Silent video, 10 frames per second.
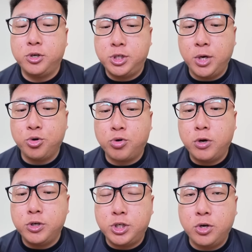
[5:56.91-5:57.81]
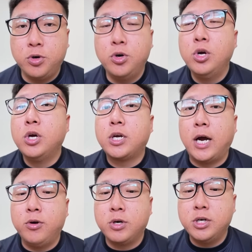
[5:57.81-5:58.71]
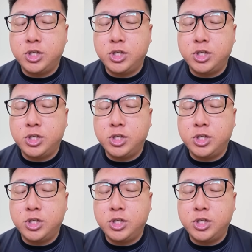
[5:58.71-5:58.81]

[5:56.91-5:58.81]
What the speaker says: your Shadow Groudon, Shadow Kyogre,